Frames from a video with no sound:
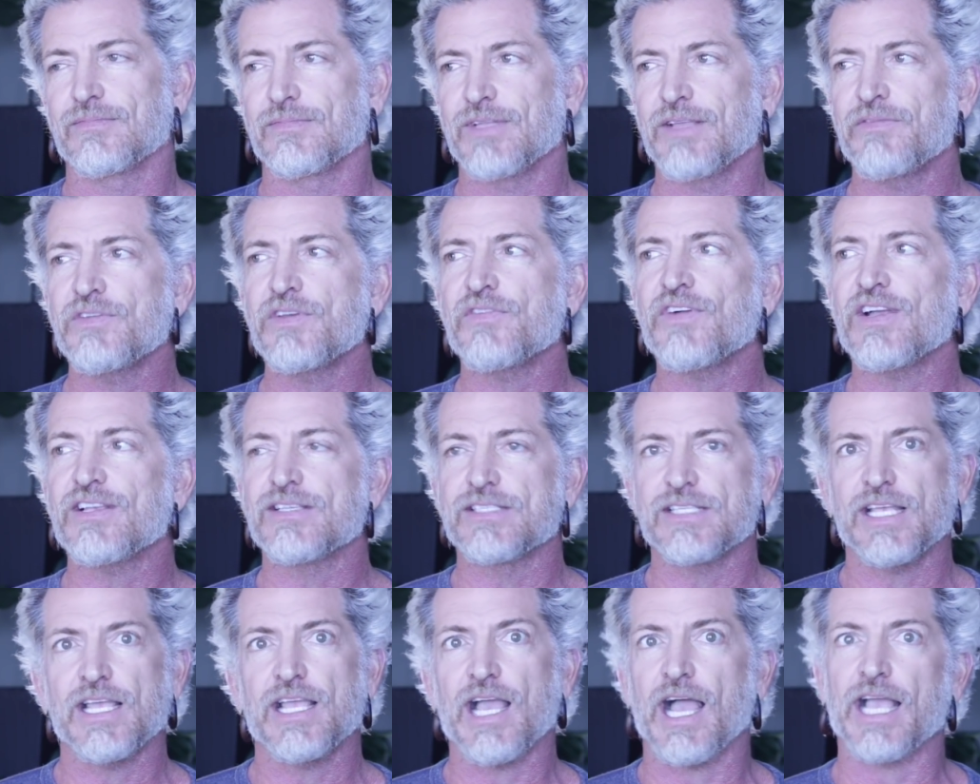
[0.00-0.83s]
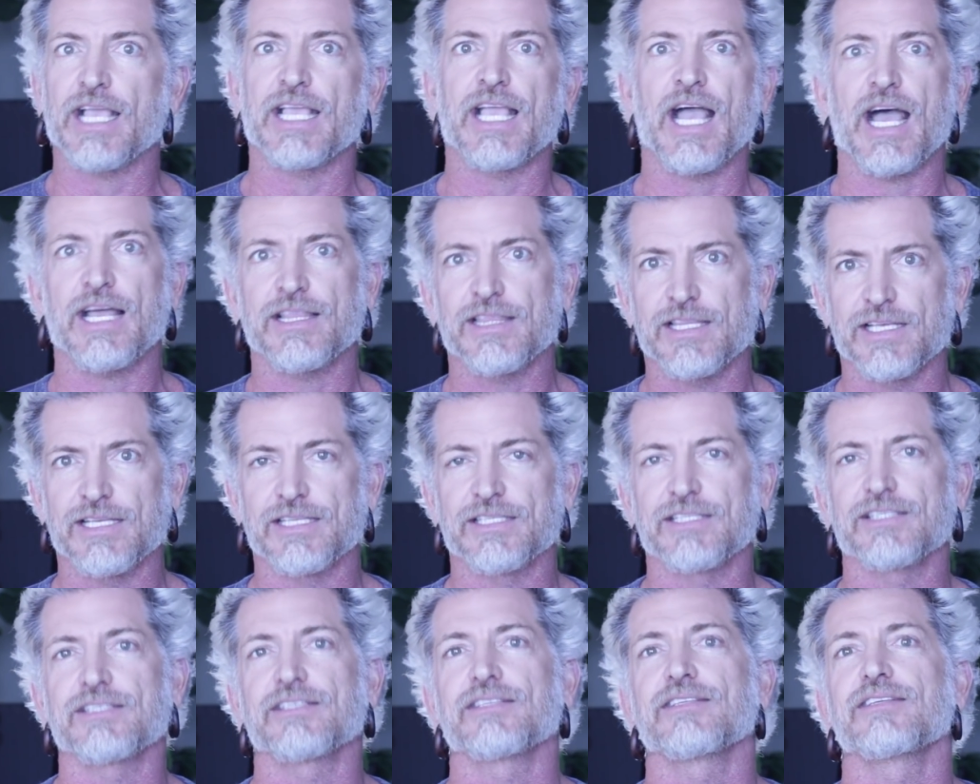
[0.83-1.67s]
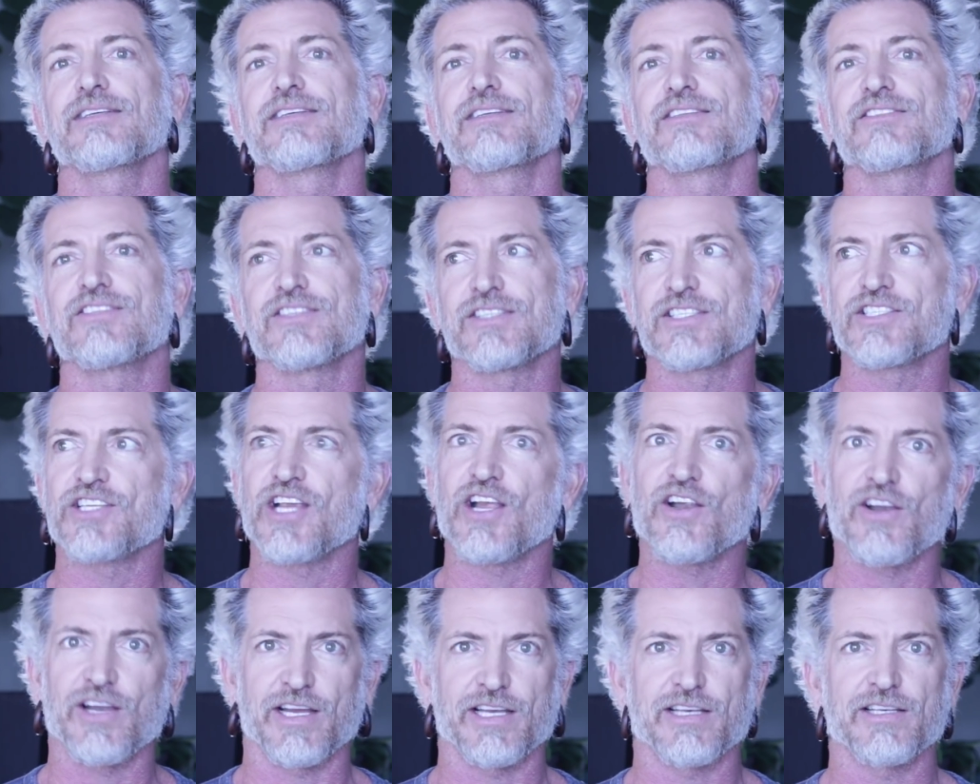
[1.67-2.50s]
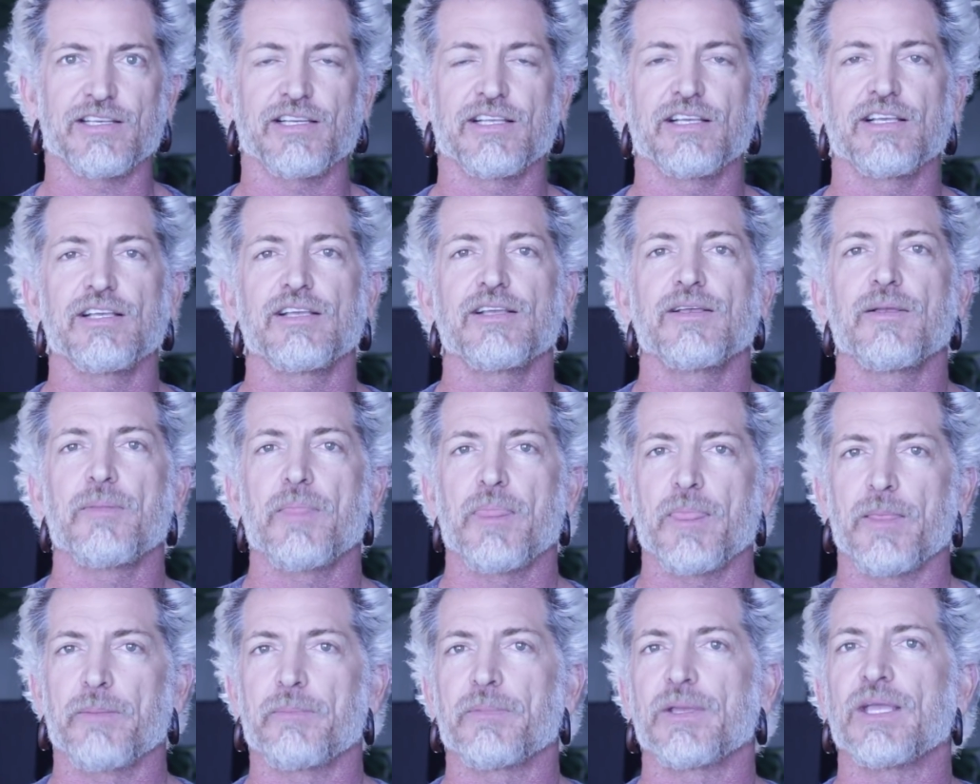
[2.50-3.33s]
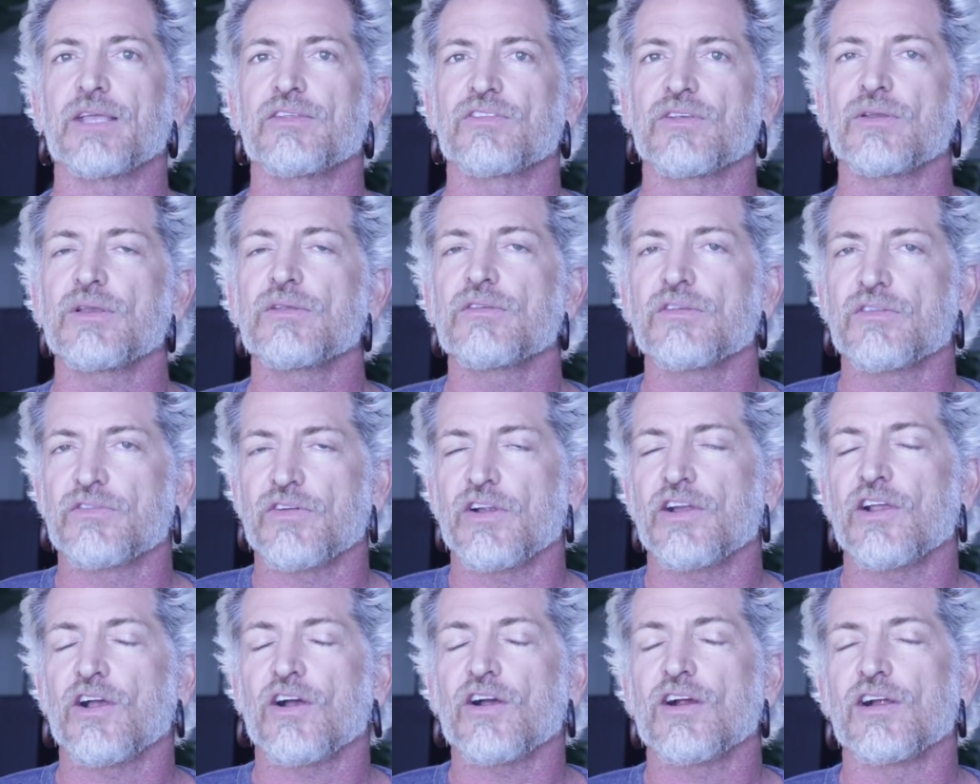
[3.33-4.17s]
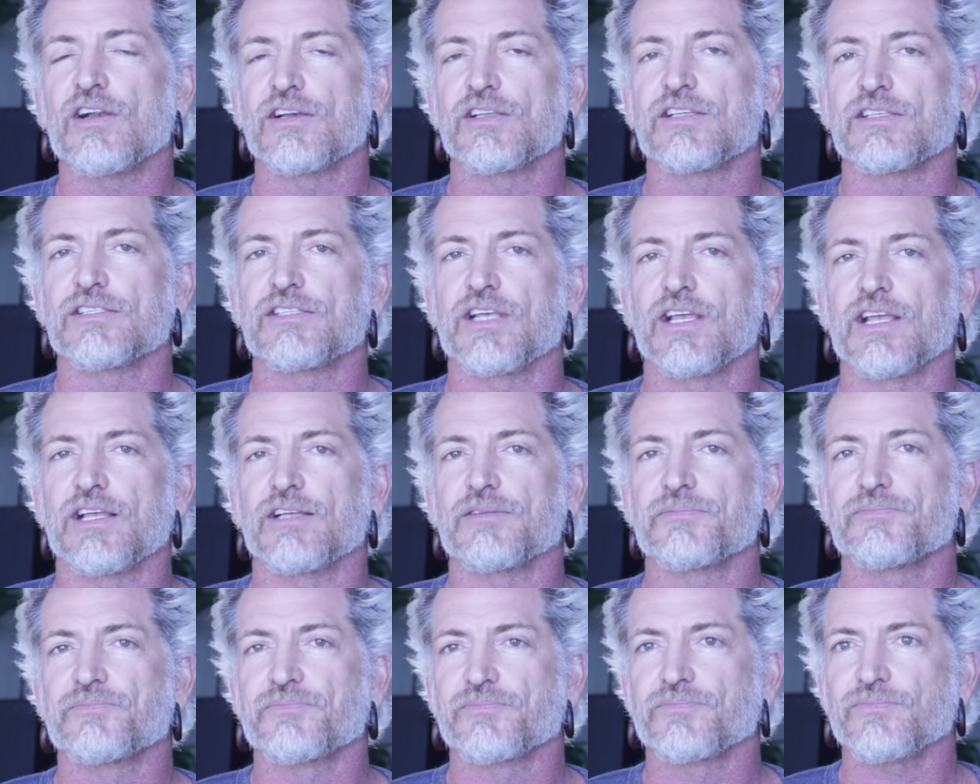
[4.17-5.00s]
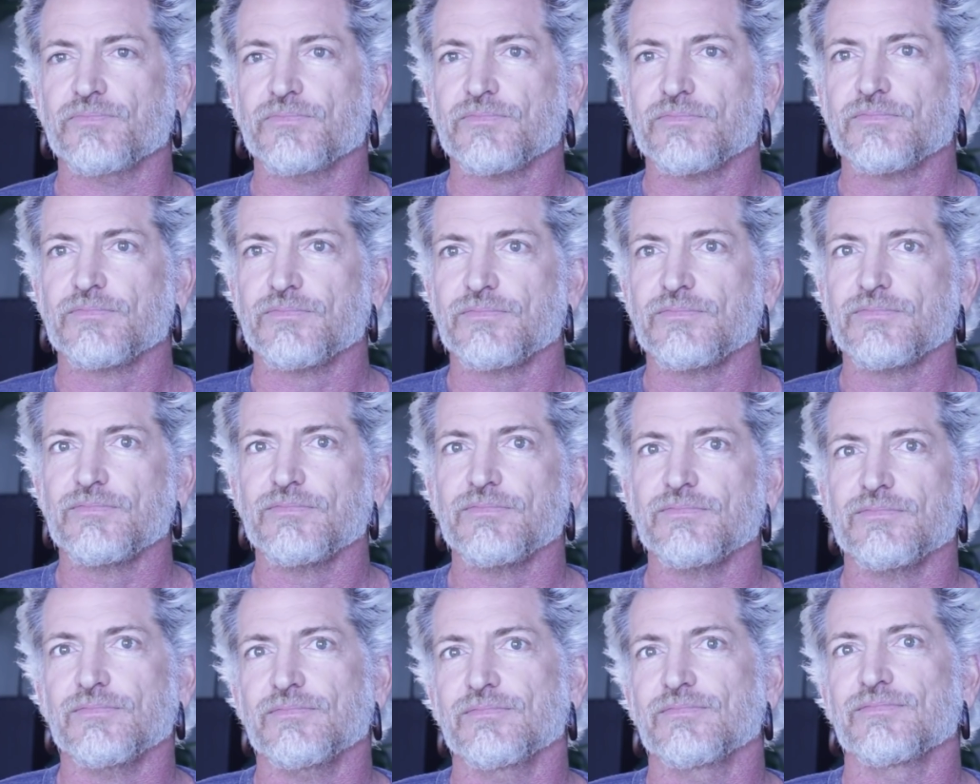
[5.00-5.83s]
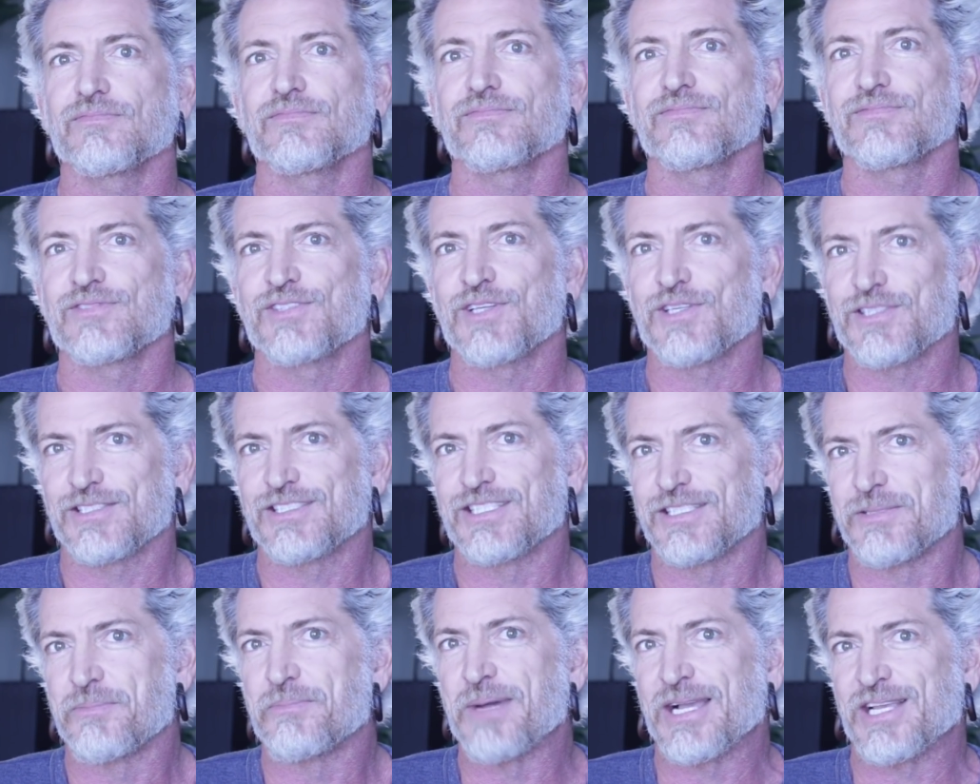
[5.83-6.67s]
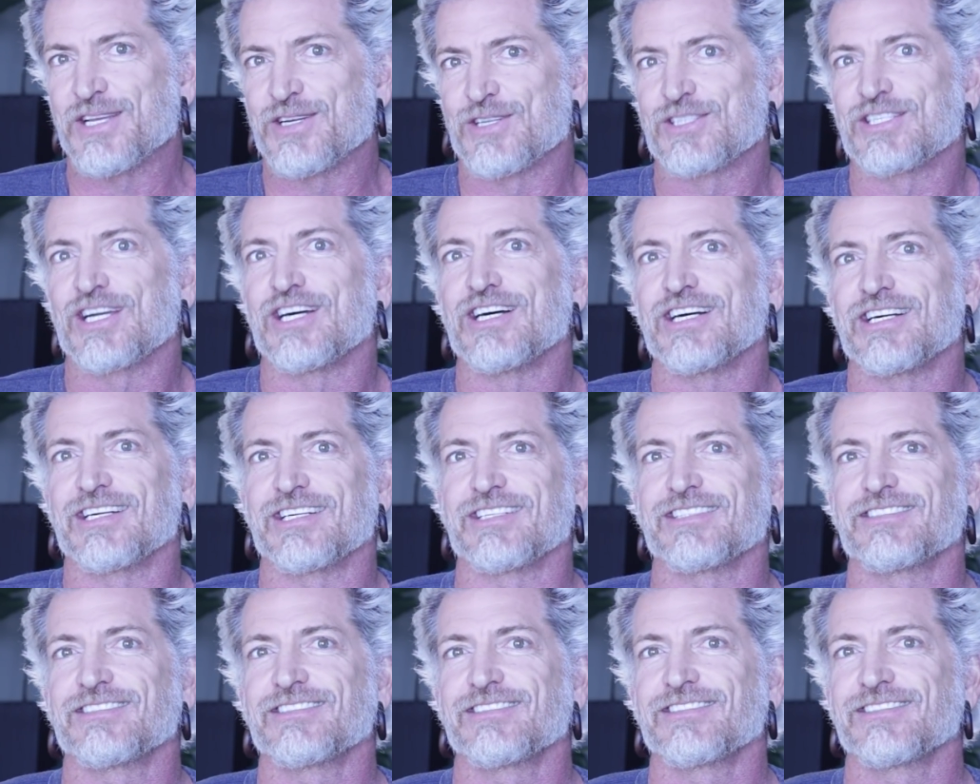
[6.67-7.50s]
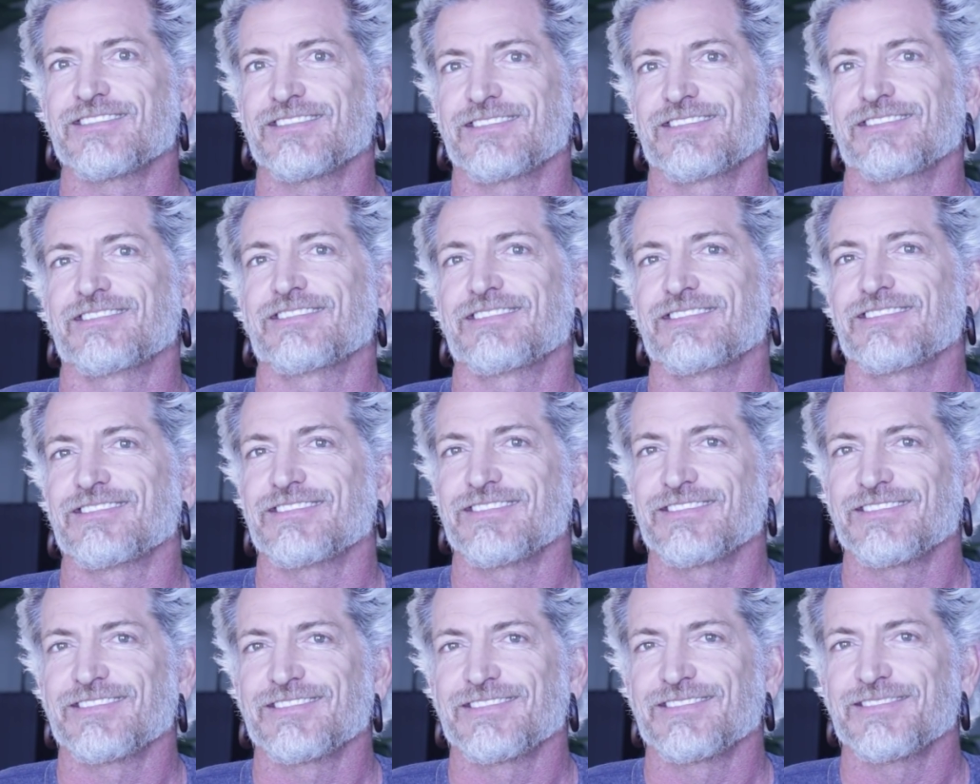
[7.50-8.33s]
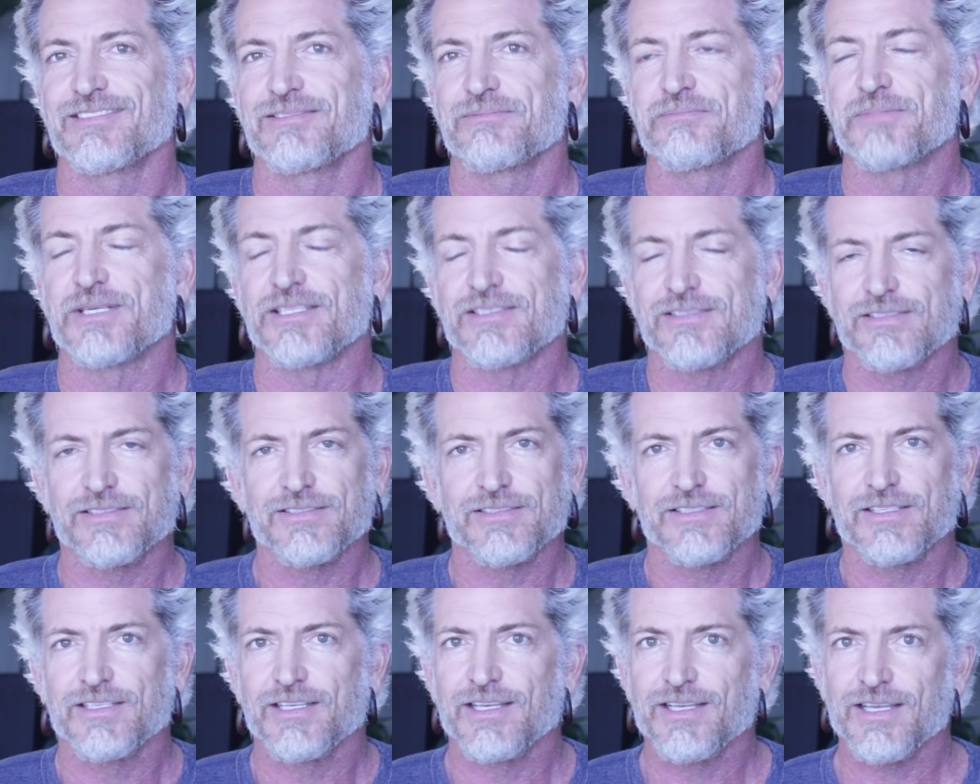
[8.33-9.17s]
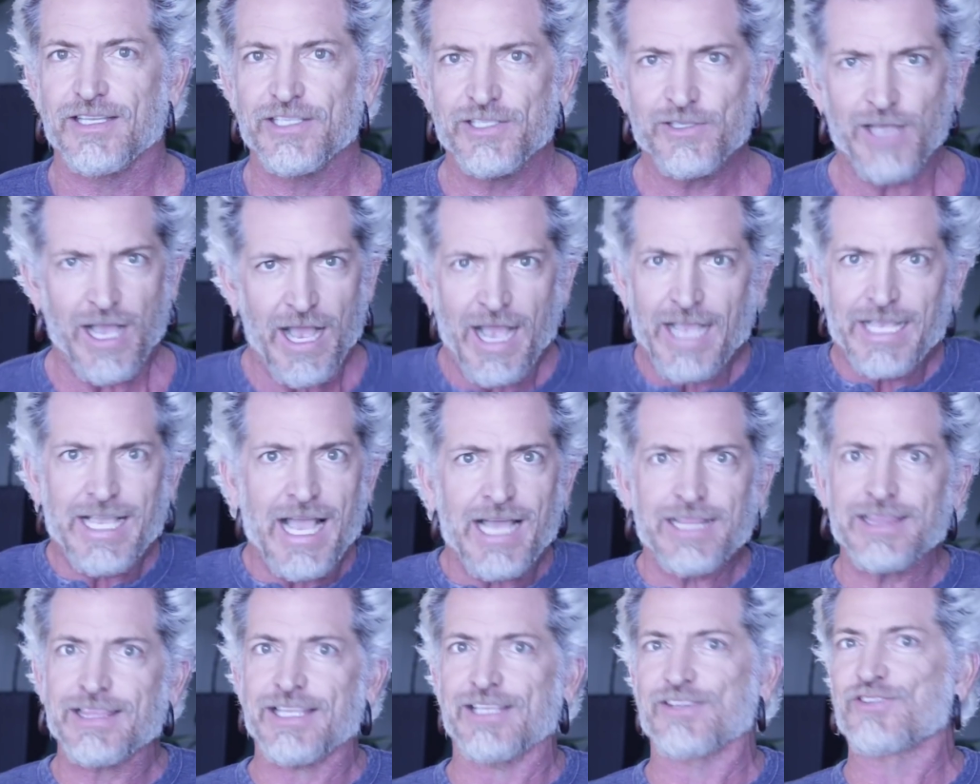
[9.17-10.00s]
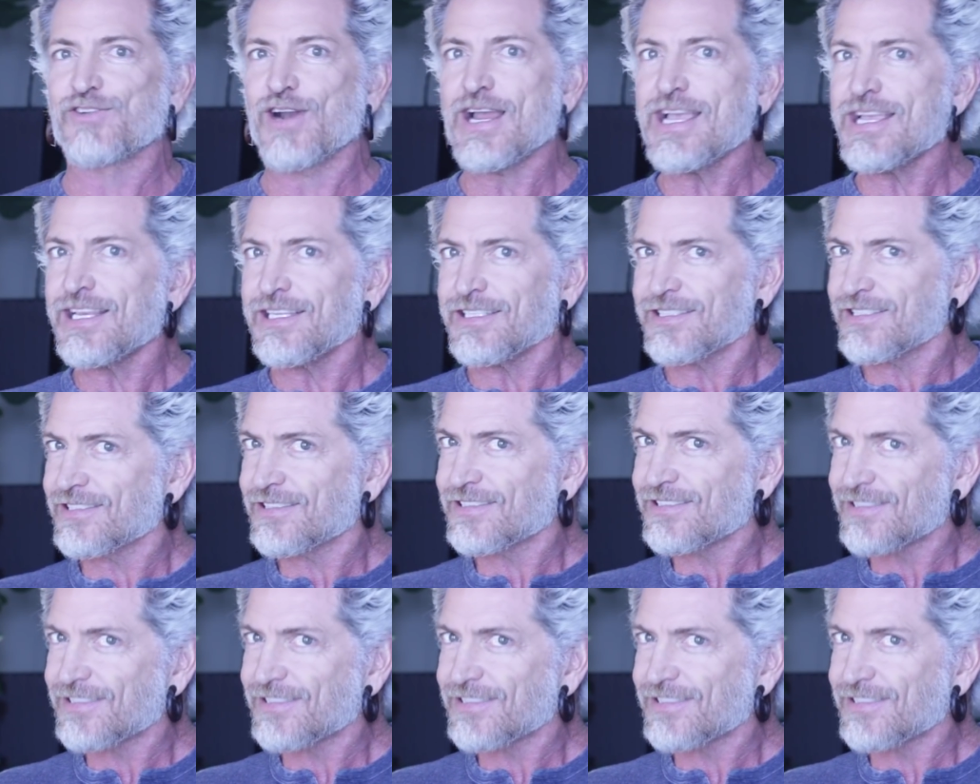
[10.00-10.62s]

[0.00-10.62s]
Even if I say, I got this, just sharing, it sometimes is very hard to say, to bite your tongue. But I got this, right?